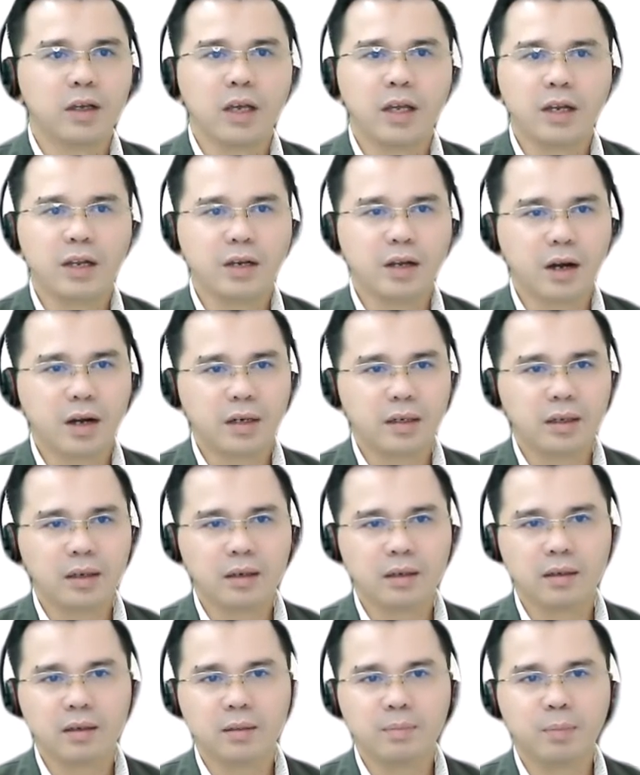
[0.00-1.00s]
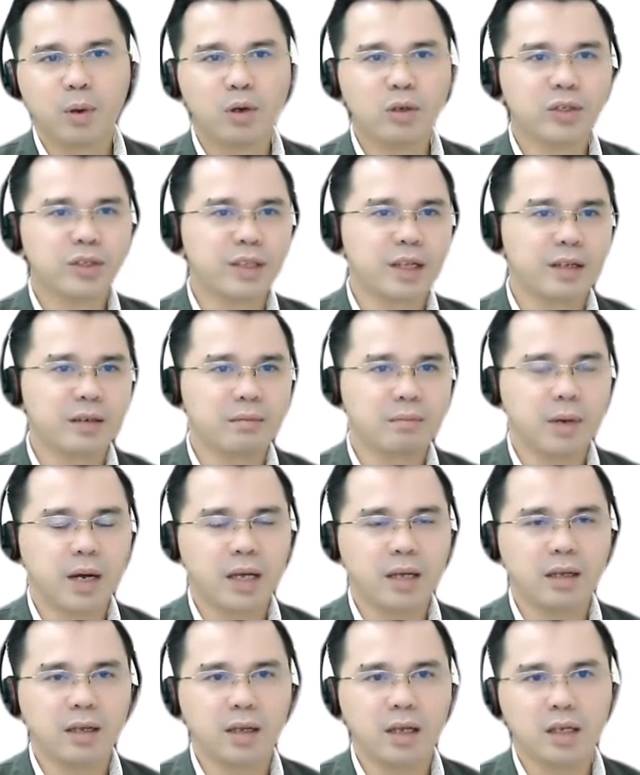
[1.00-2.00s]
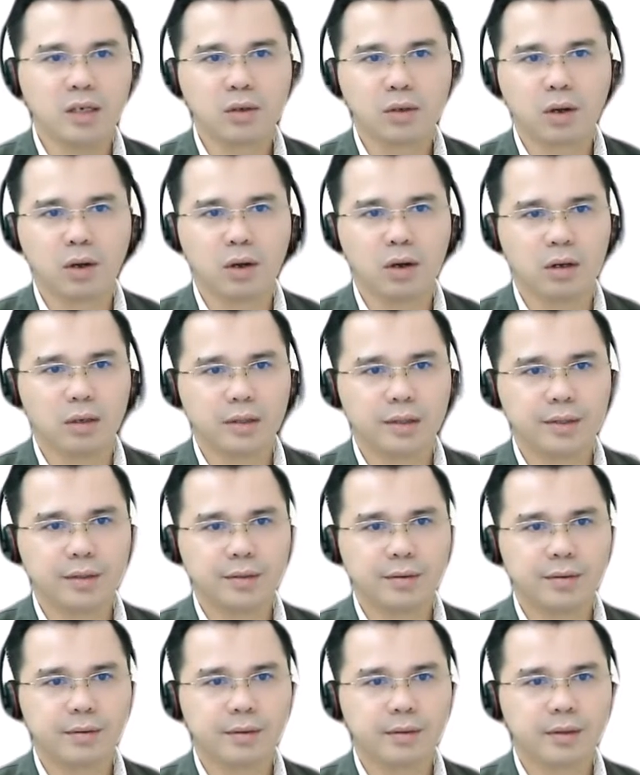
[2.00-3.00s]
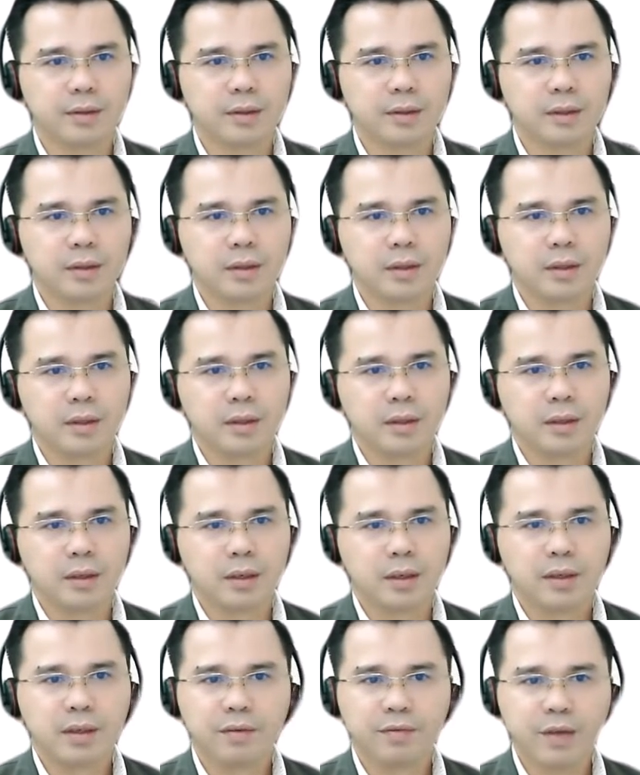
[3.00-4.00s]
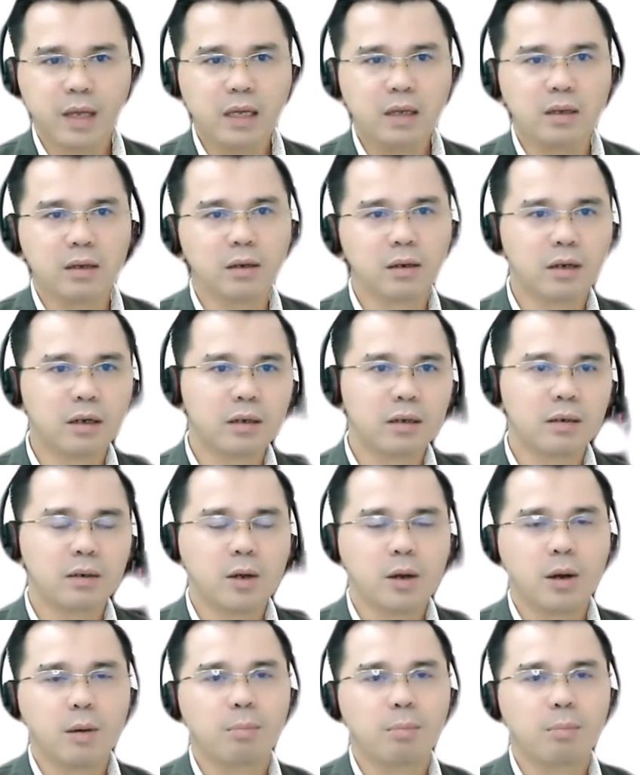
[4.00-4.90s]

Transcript: In an article posted by Educos, the figure